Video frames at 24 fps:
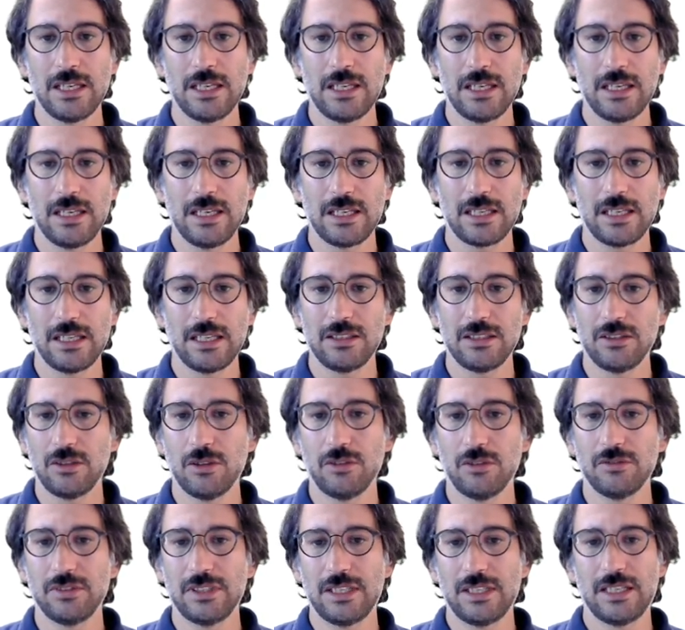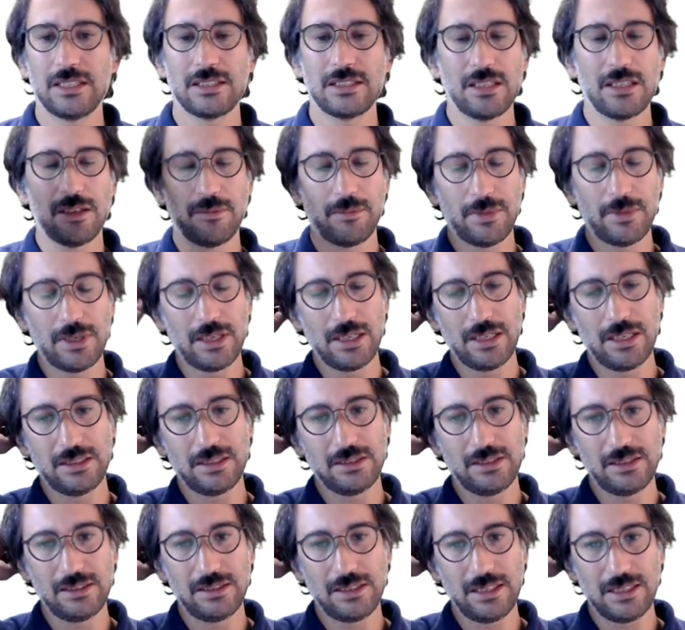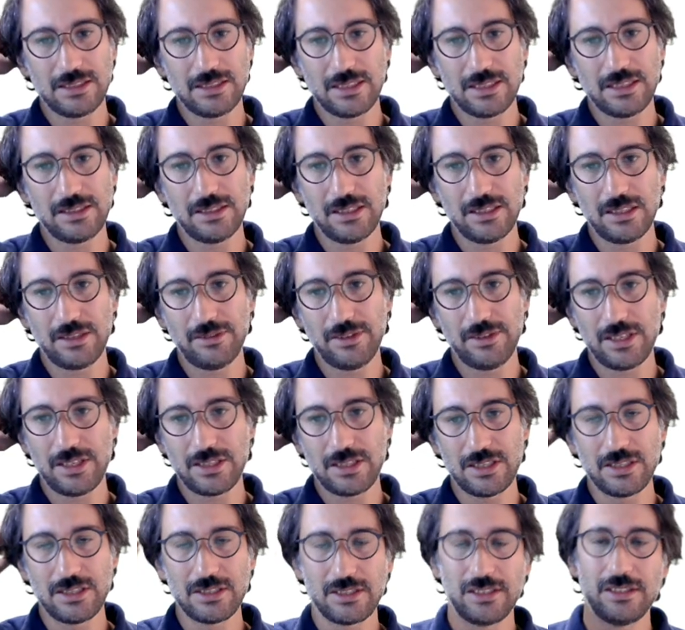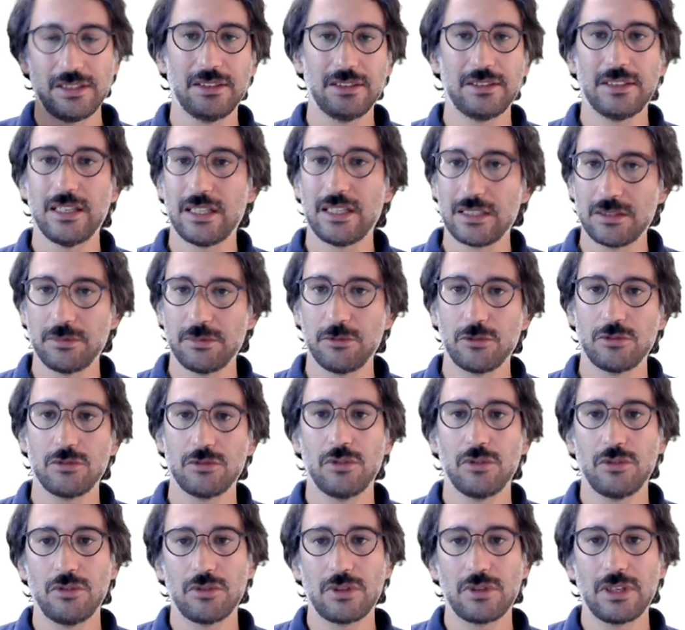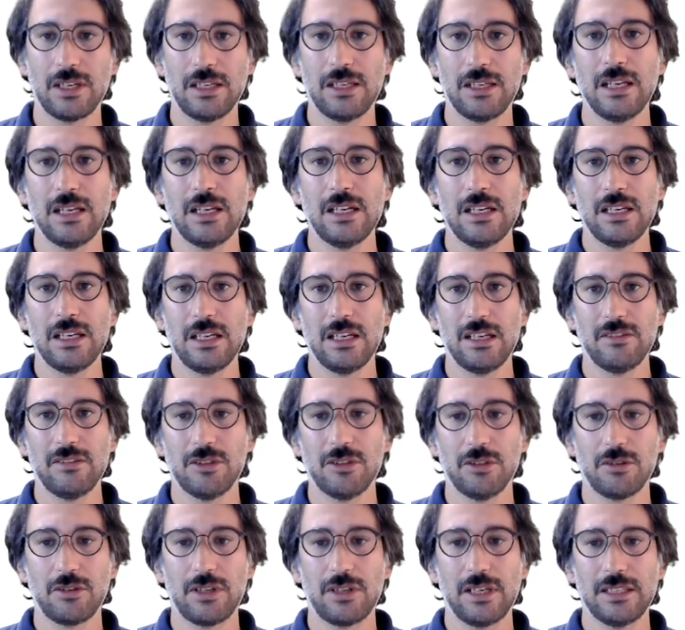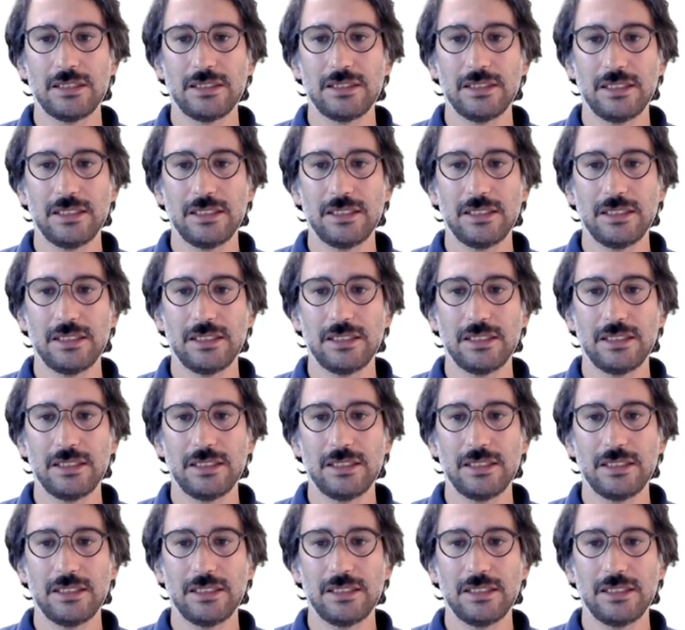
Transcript: Again, there are some details and derivations in the textbook, so you can have a look at